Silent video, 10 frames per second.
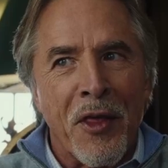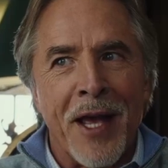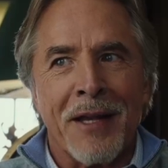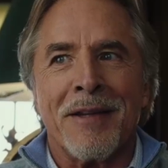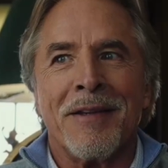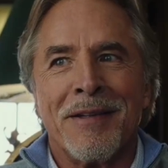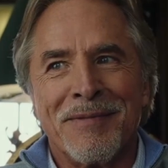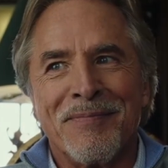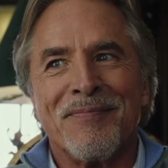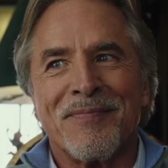Richard
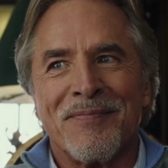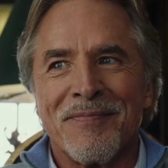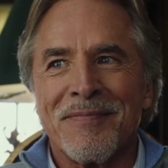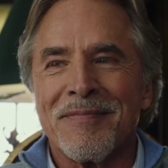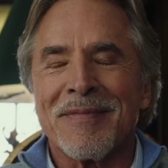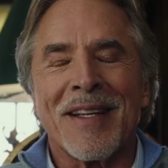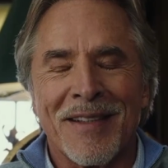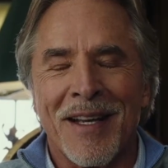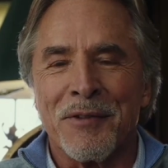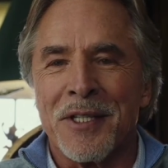tries to write it off as
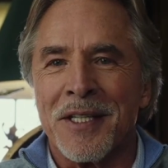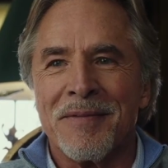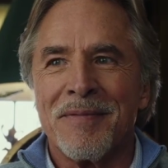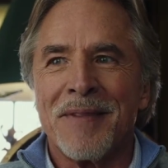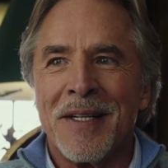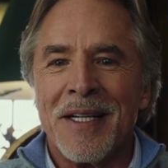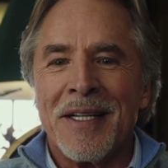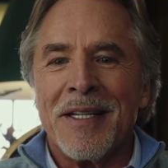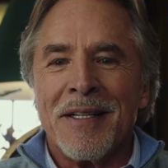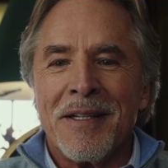Harlan finally
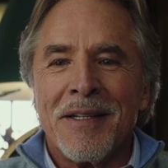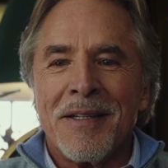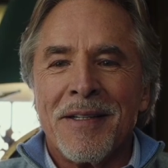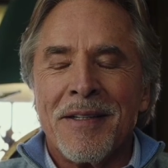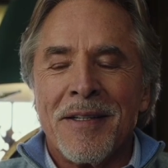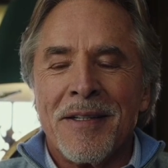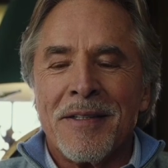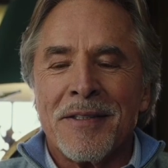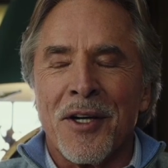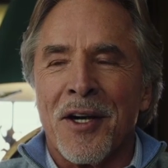putting Nana in a
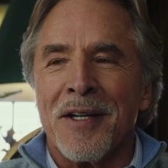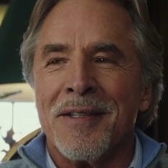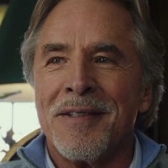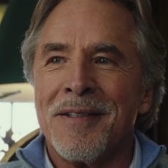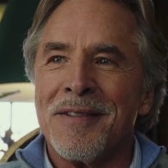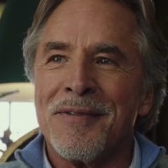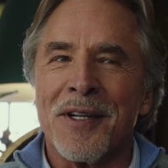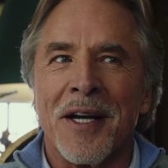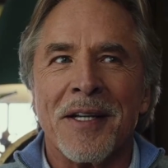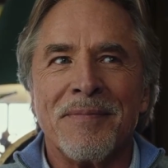home. Sorry,
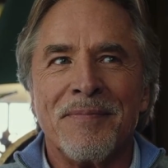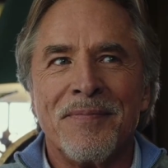forgot.